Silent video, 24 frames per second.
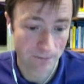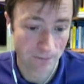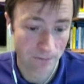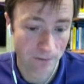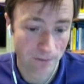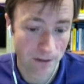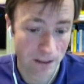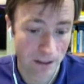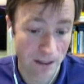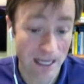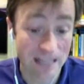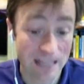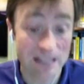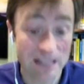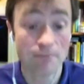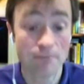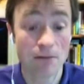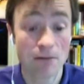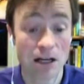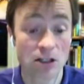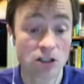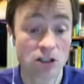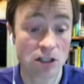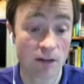That's a
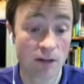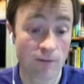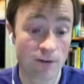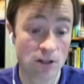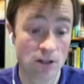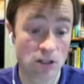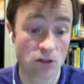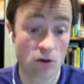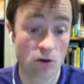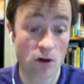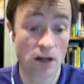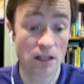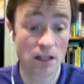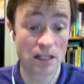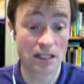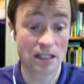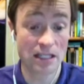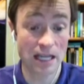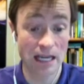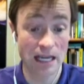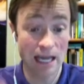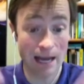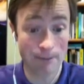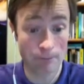much different story than
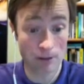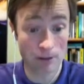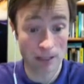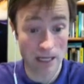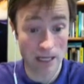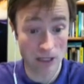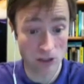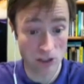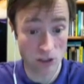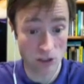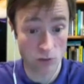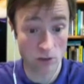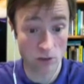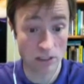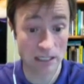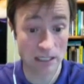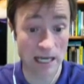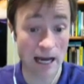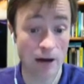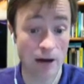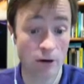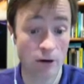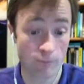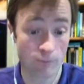saying applications were
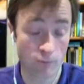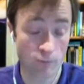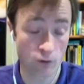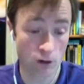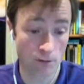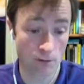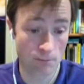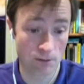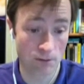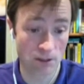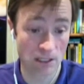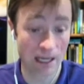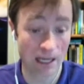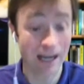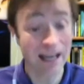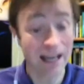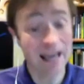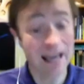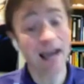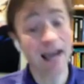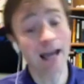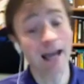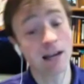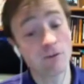down at 40%.
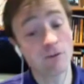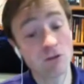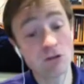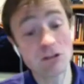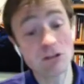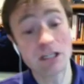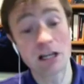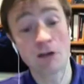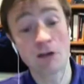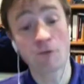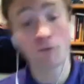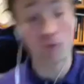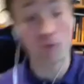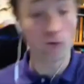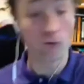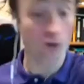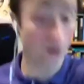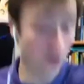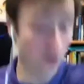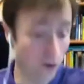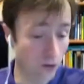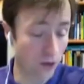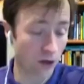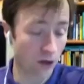And if you dig
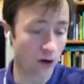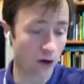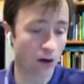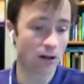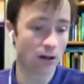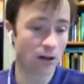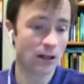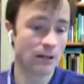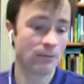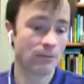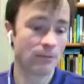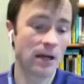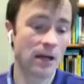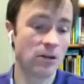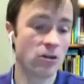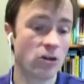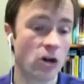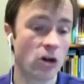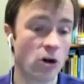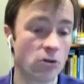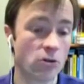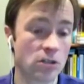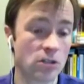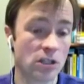further and you
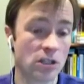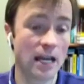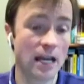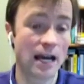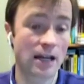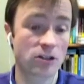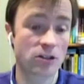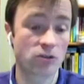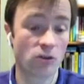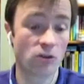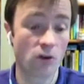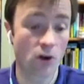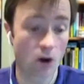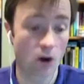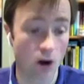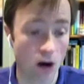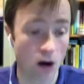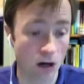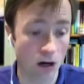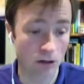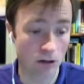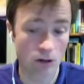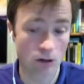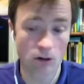go to the actual
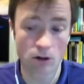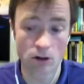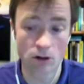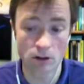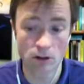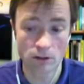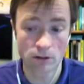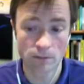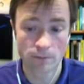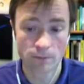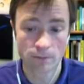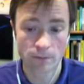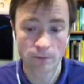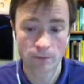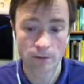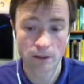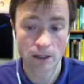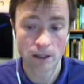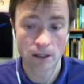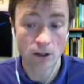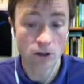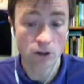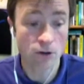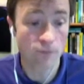article,
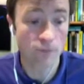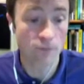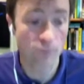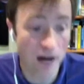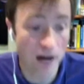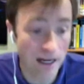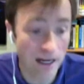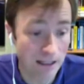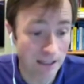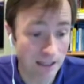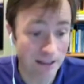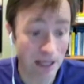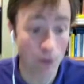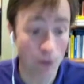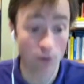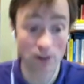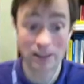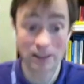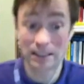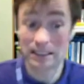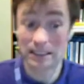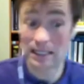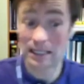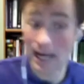you find that they
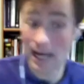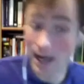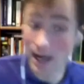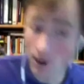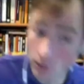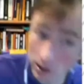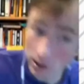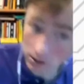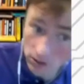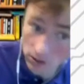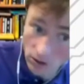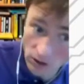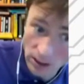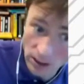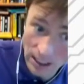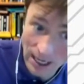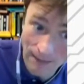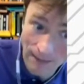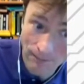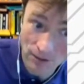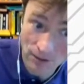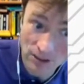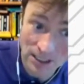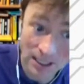were down at
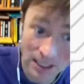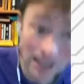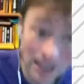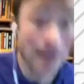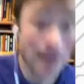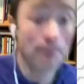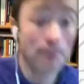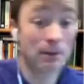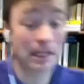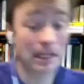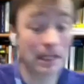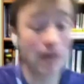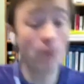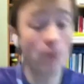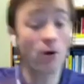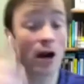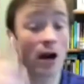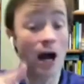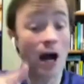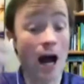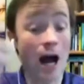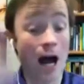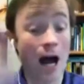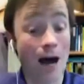39%, but they were
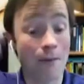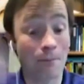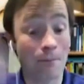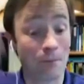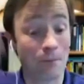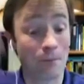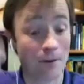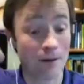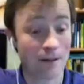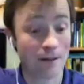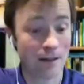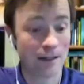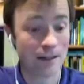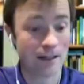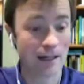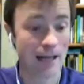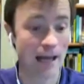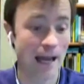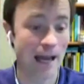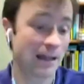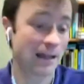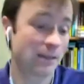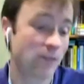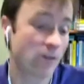up
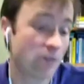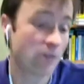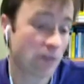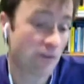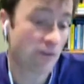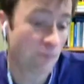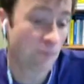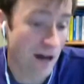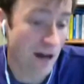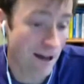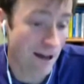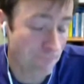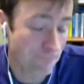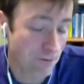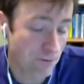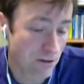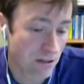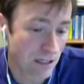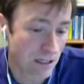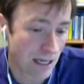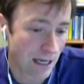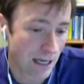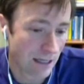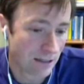at 35%.